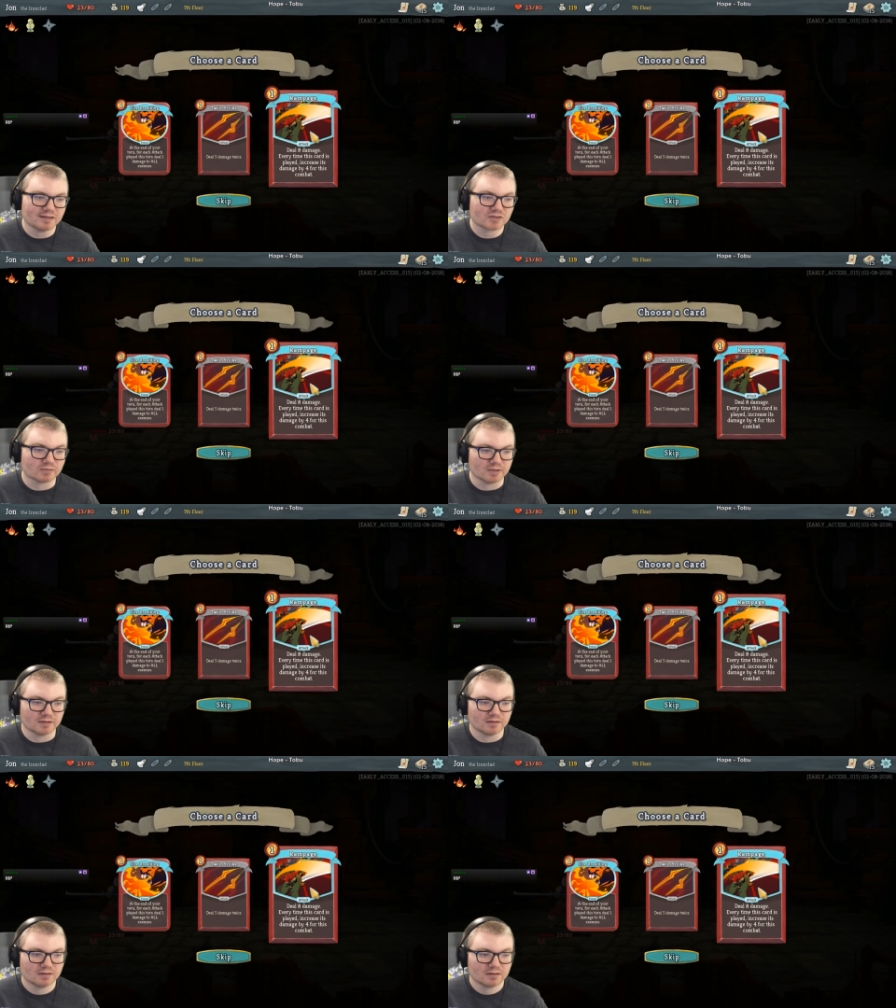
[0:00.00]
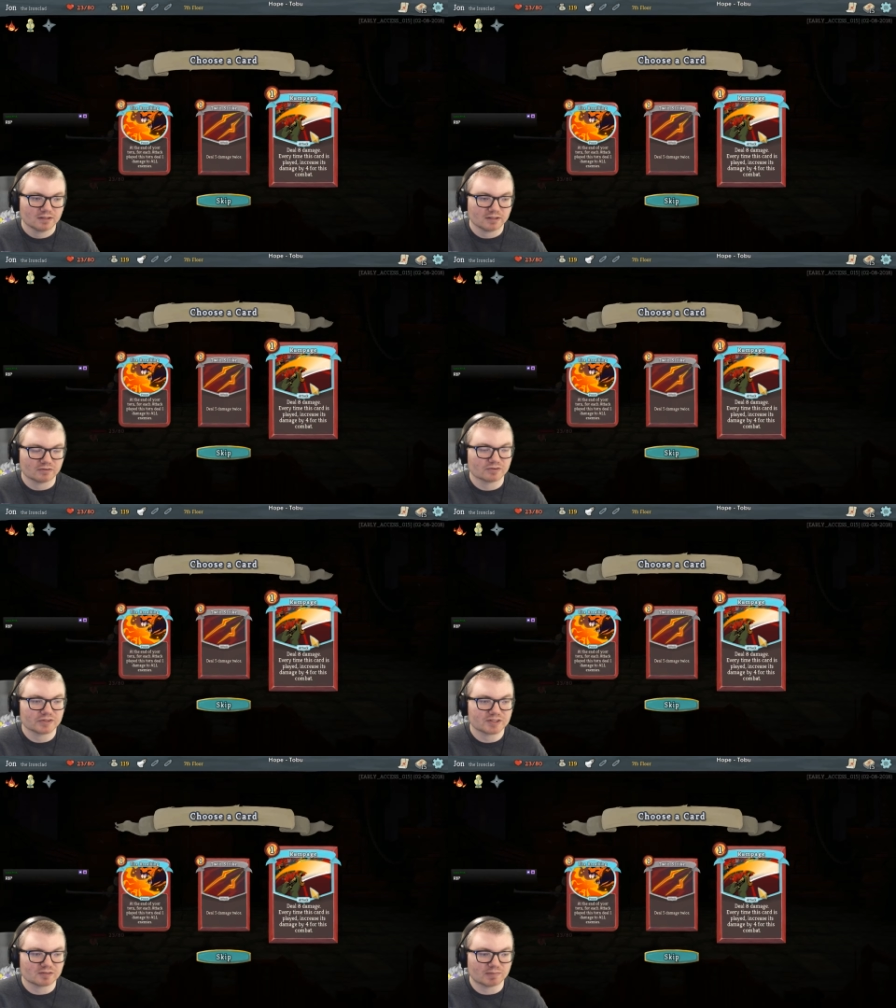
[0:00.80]
this one,
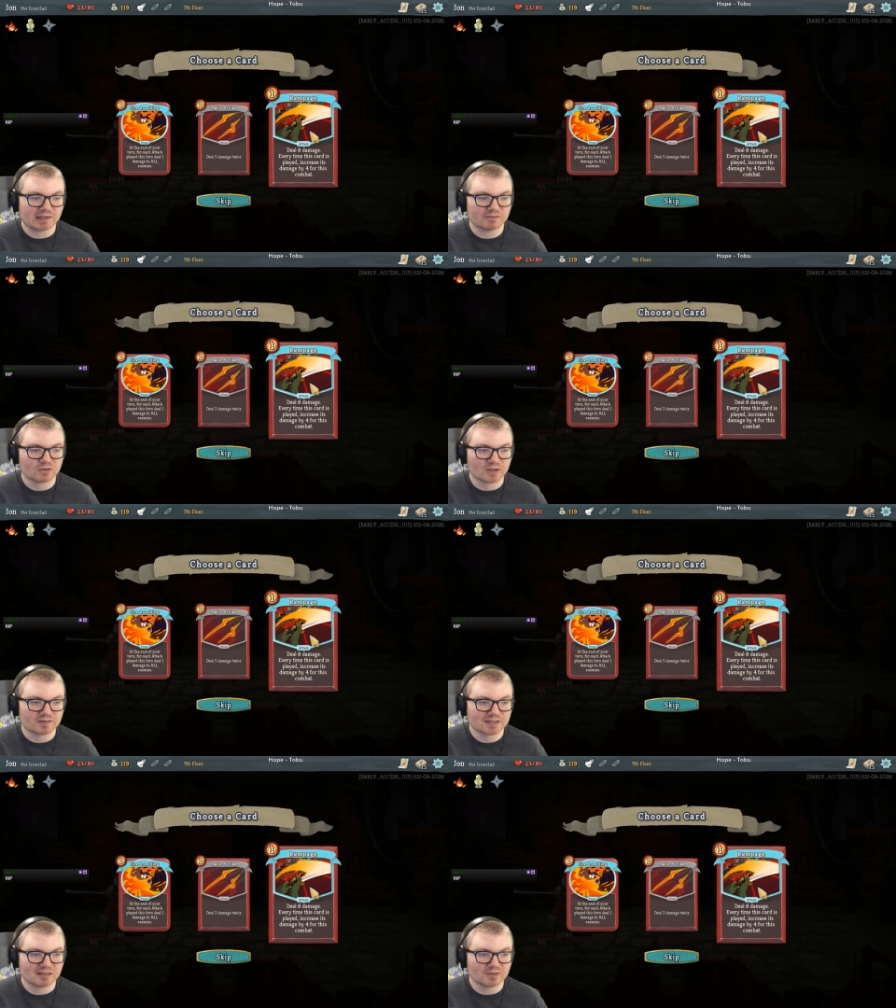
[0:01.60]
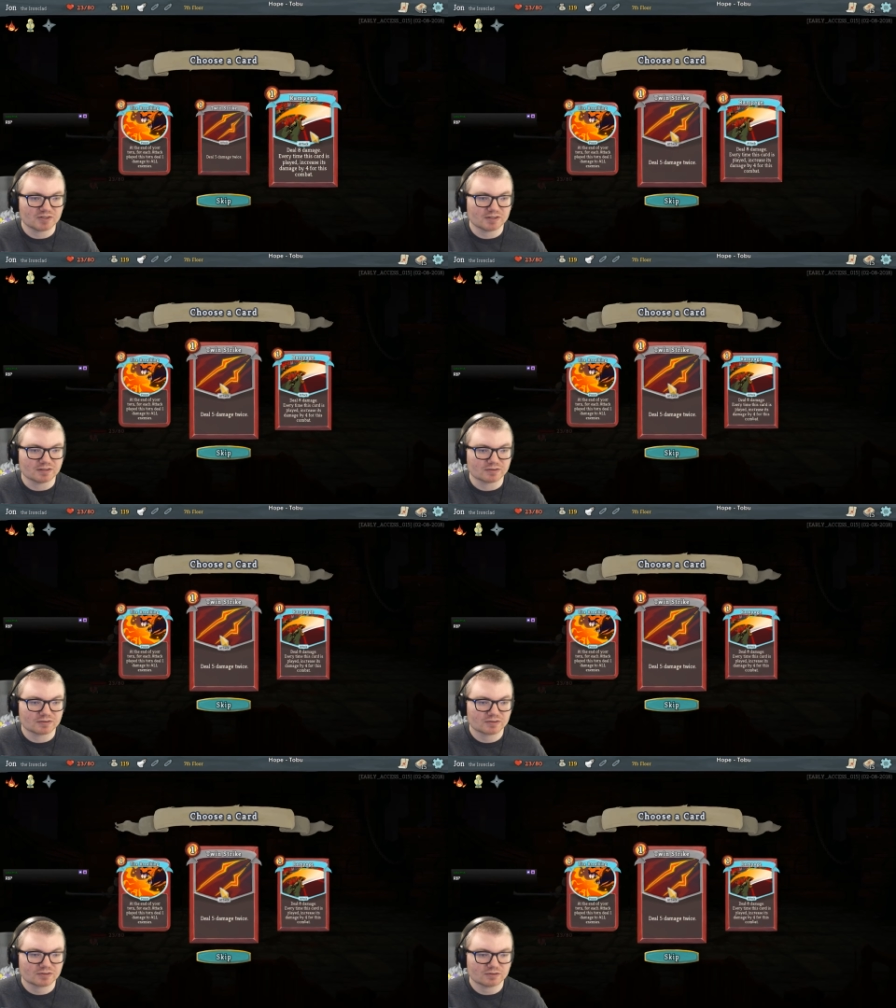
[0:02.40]
increases by four every time it's
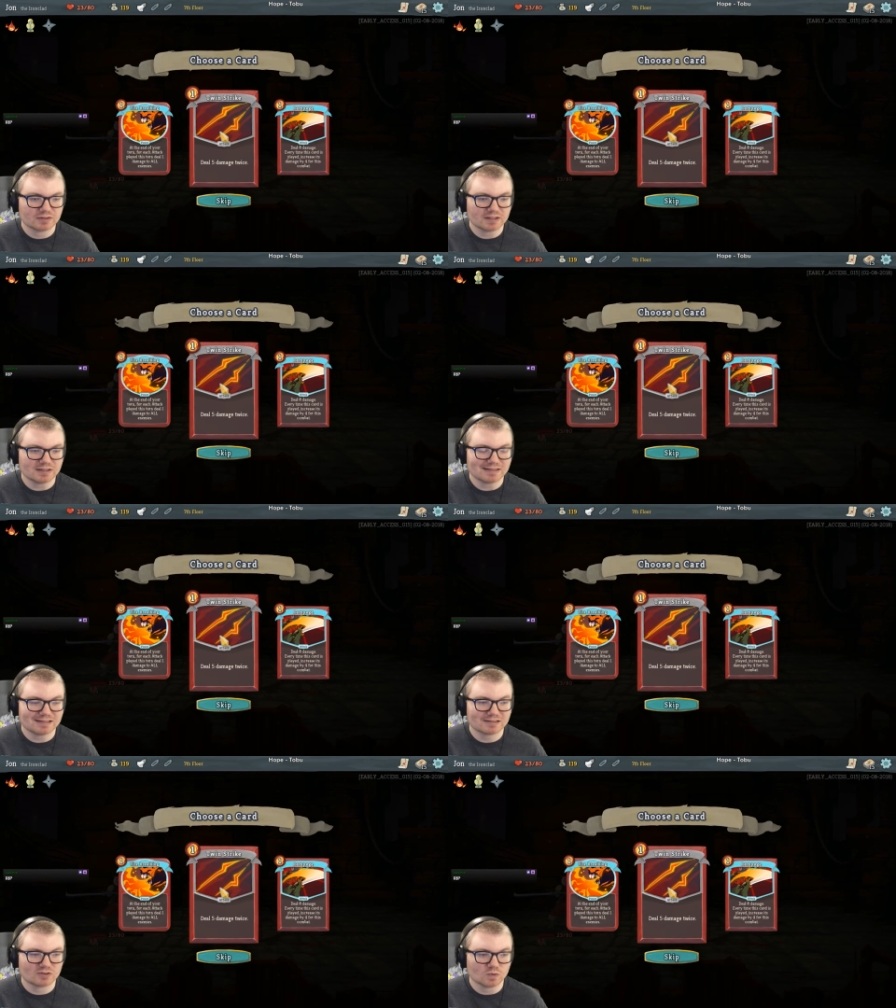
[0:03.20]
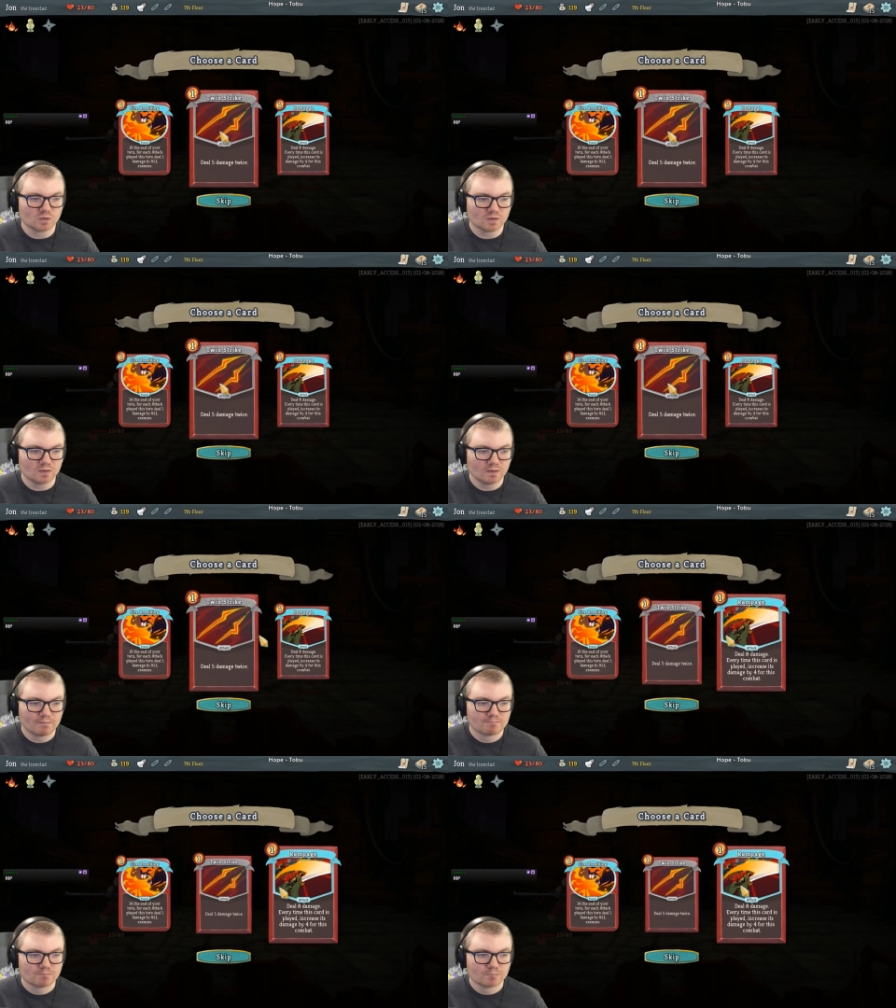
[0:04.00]
used. This is cool,
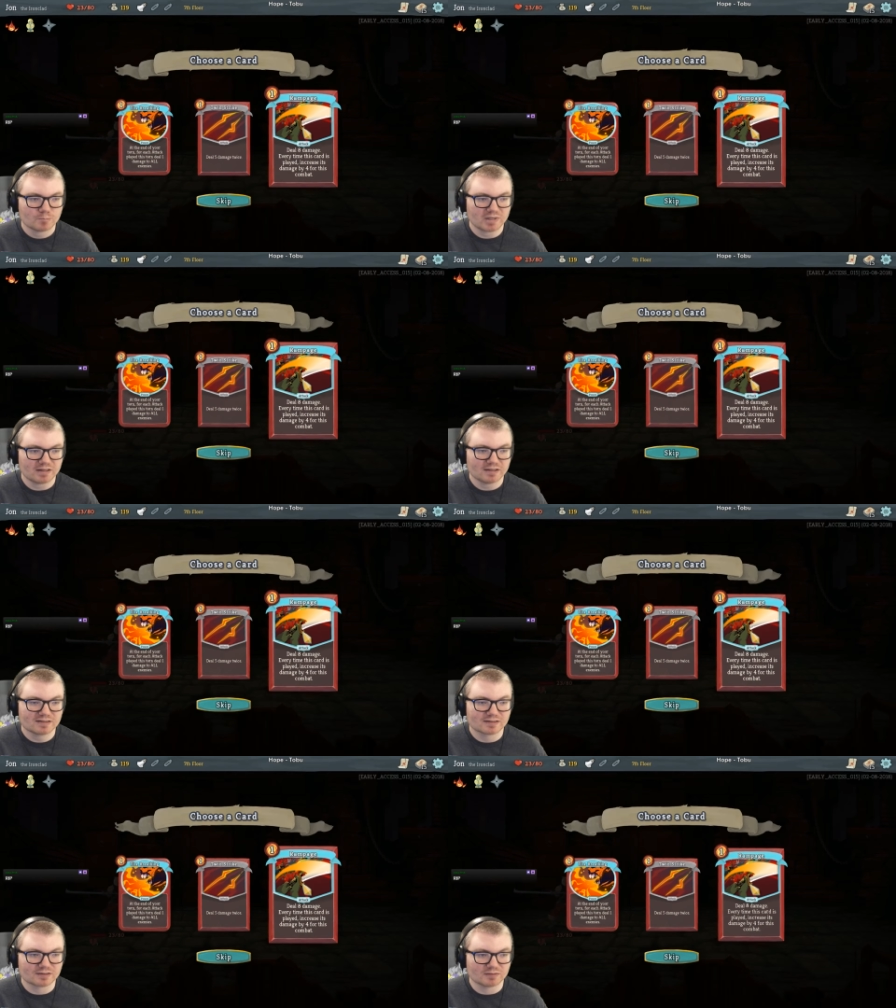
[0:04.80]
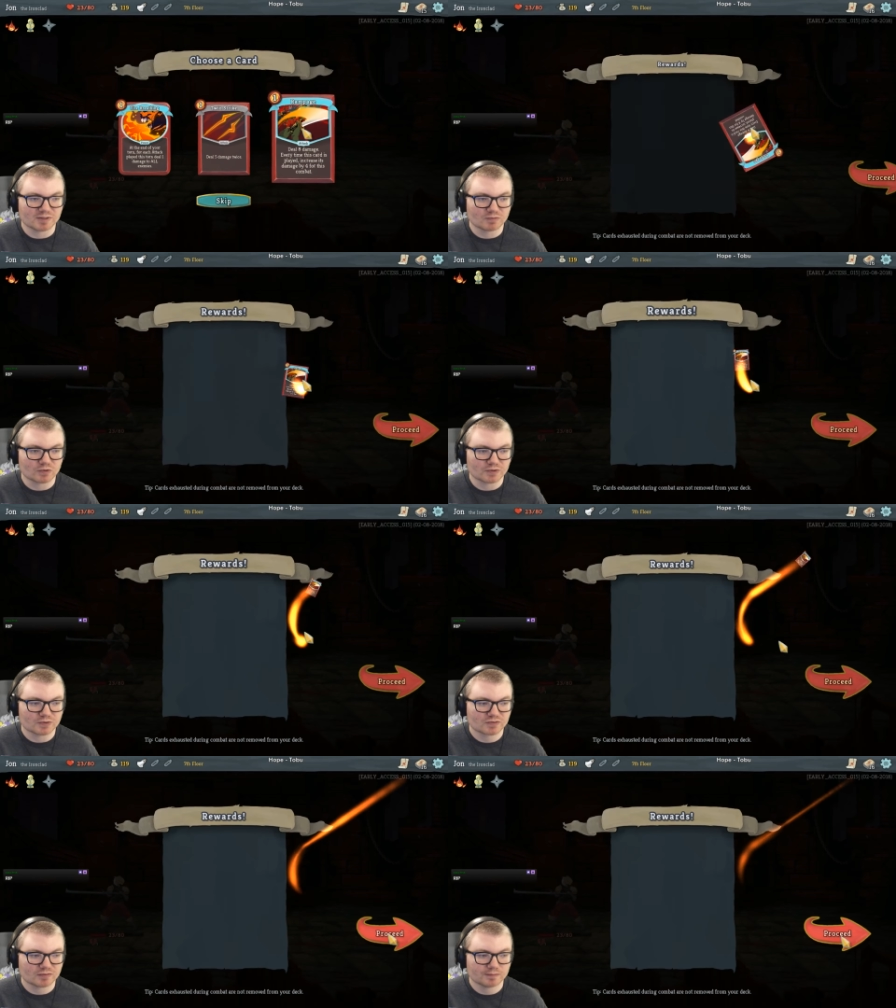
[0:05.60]
but I think this is going to be more
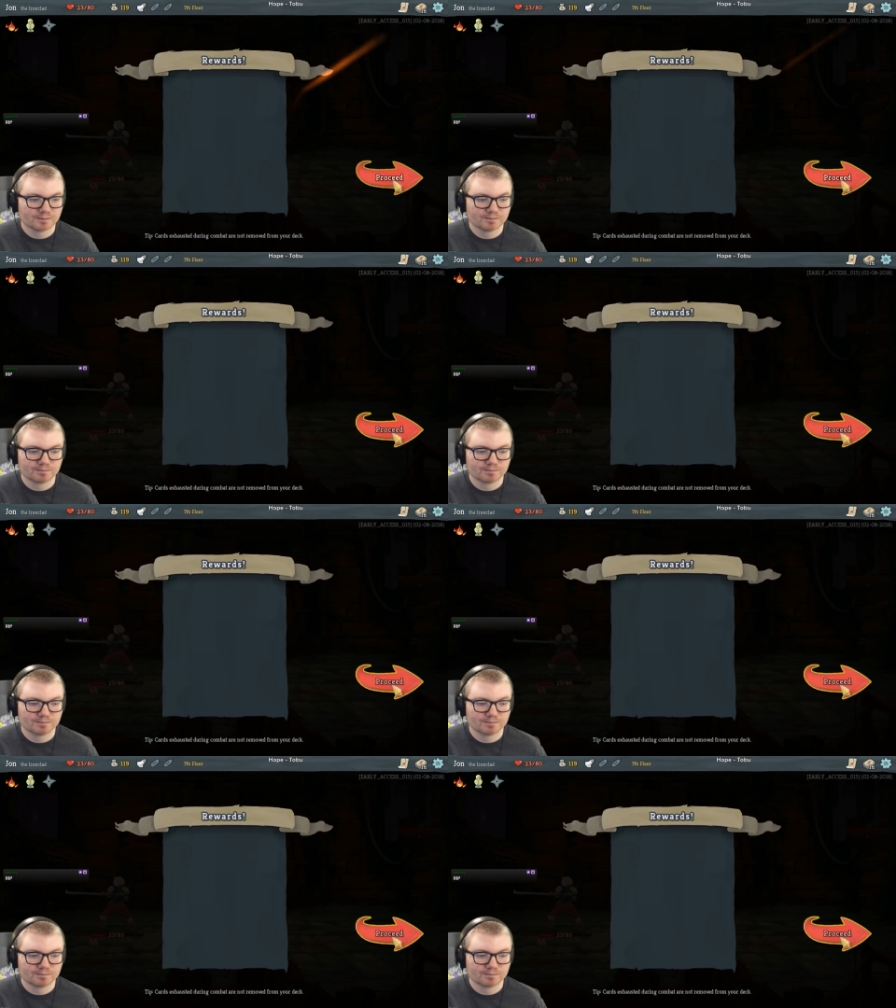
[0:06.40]
useful.